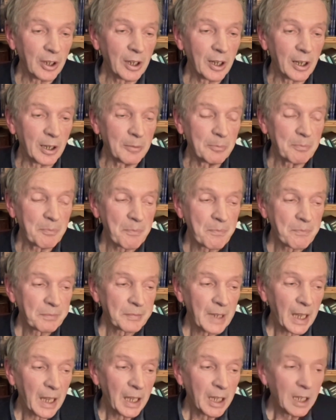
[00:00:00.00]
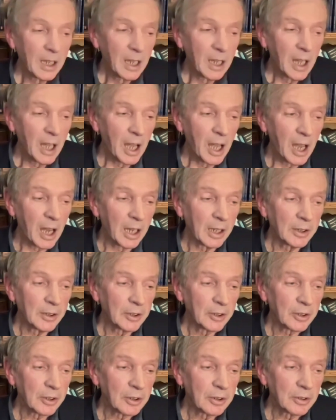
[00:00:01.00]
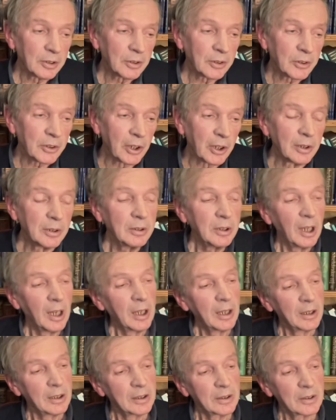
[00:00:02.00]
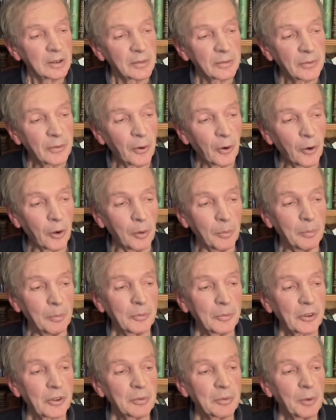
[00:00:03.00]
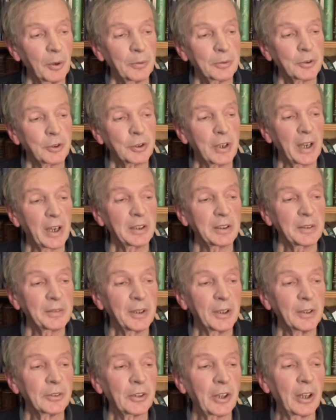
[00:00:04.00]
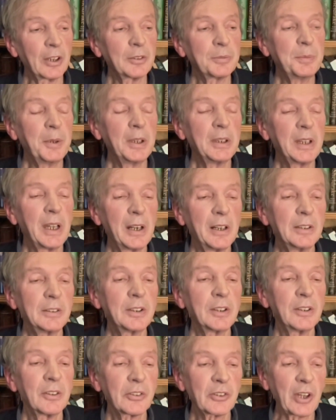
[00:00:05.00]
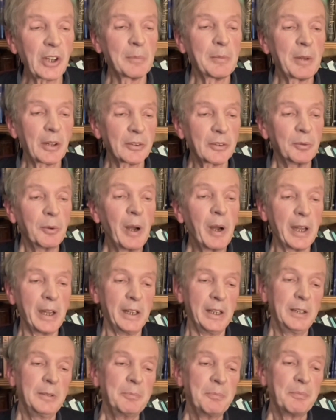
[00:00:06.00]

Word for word: Um, and so the forms, the morphogenetic fields had to be inherited in some other way.